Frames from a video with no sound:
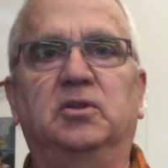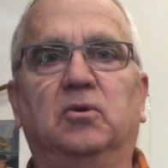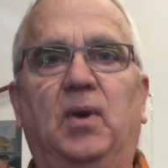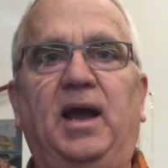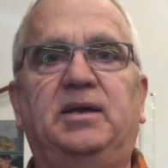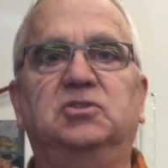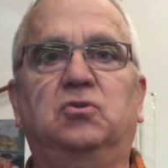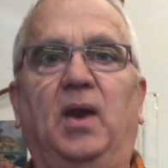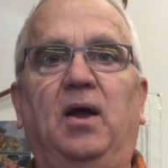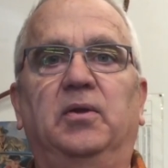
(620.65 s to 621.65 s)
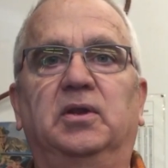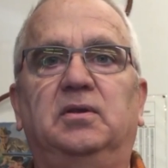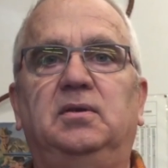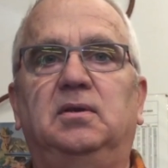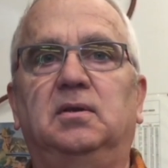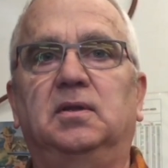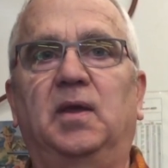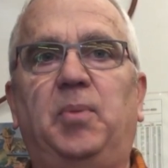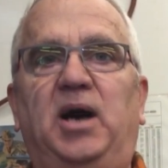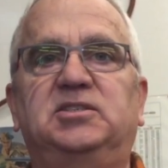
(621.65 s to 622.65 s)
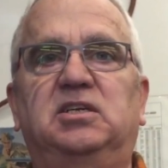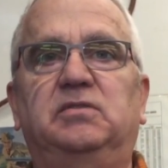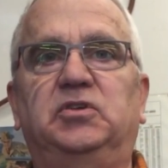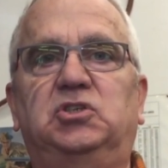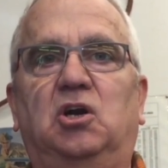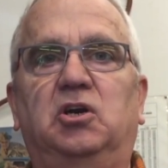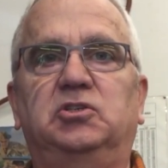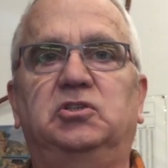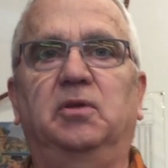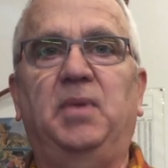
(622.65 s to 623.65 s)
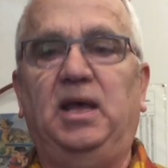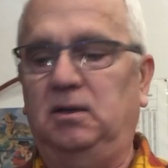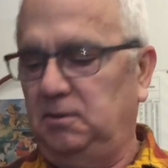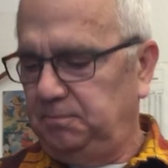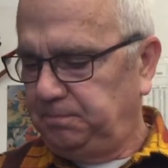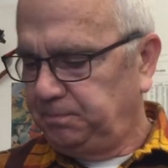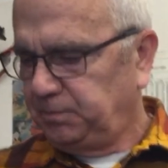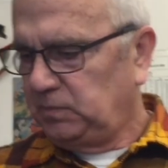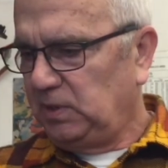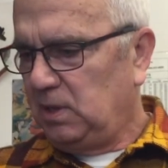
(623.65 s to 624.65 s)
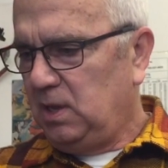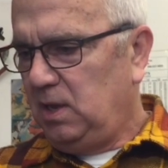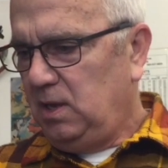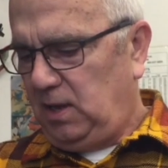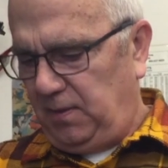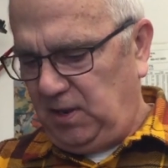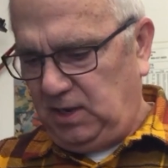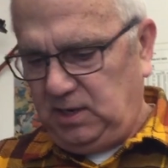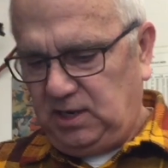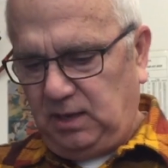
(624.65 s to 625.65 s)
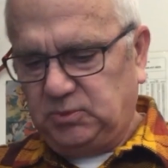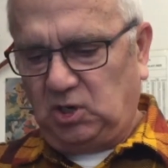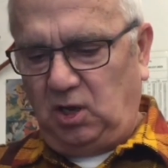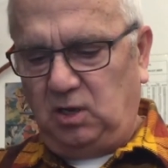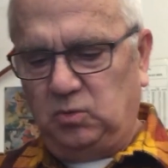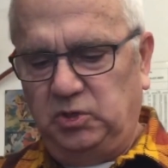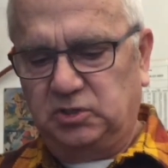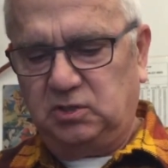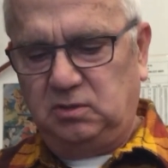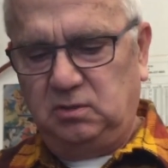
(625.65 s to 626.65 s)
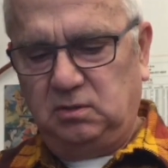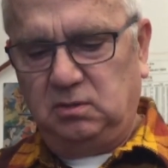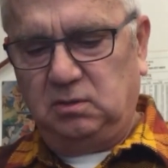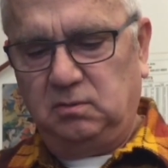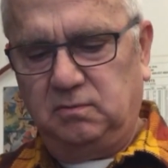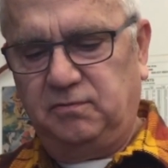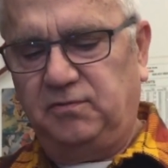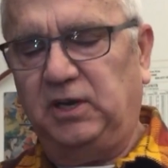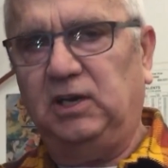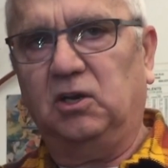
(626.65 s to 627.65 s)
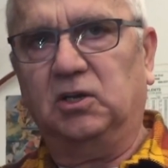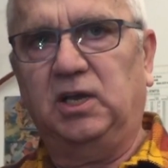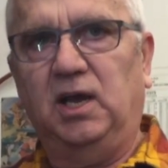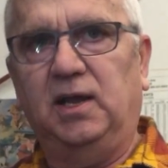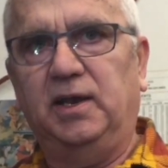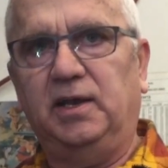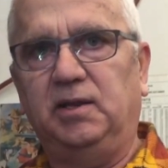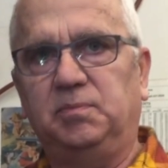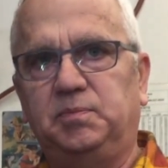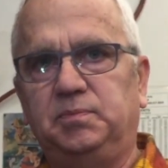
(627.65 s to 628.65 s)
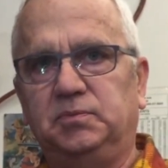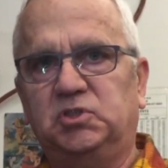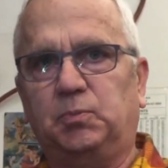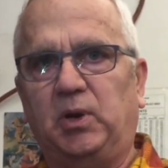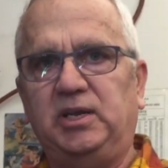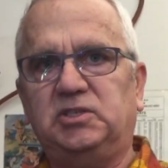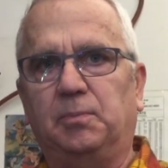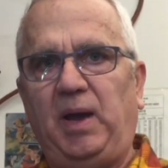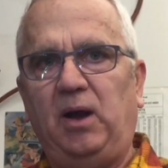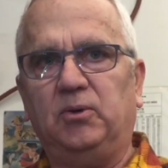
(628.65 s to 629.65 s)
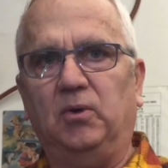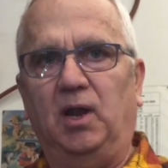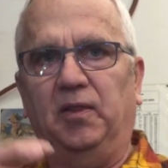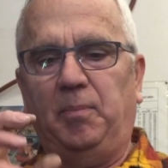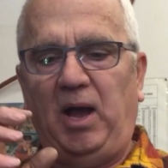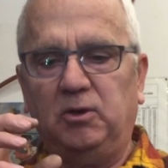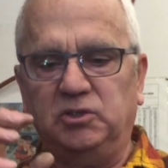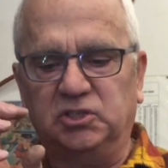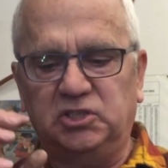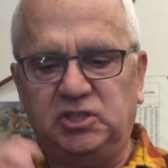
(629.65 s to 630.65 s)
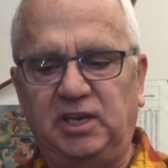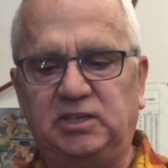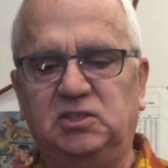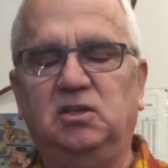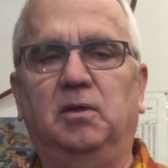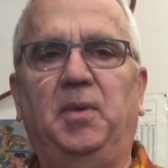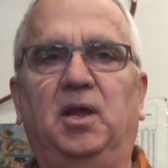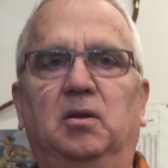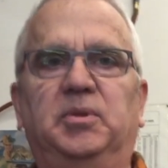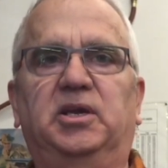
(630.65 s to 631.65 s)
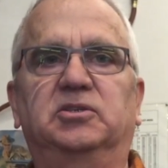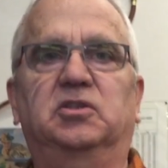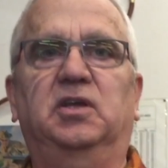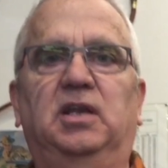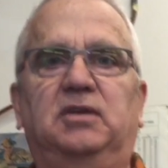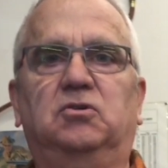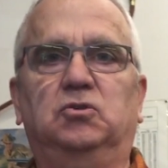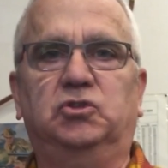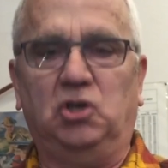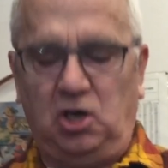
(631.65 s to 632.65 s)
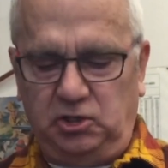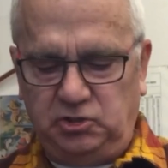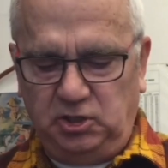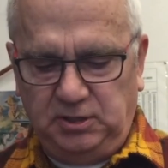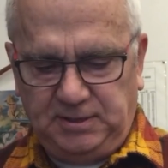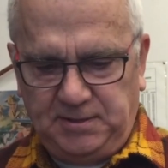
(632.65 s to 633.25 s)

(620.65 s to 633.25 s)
The rack is grounded. They positively charge the metal. And then he comes along with this funny little gun, and he sprays the powder on, and the powder just sticks to the metal because of the electrical charge.